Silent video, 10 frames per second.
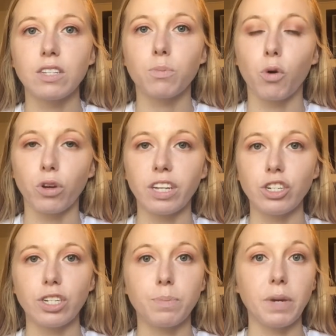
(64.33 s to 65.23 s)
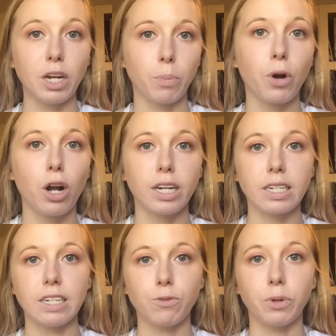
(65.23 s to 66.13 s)
it's more than just being a
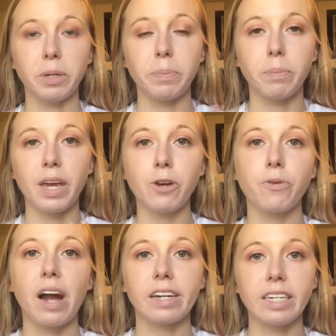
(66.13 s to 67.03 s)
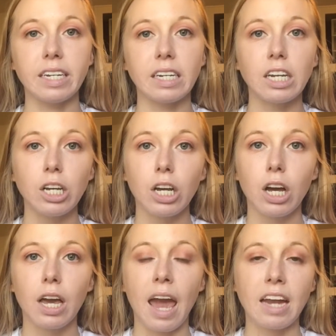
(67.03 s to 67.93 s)
product. It's really interacting
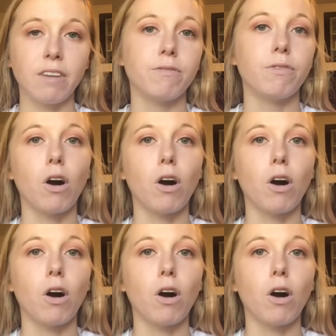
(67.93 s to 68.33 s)
and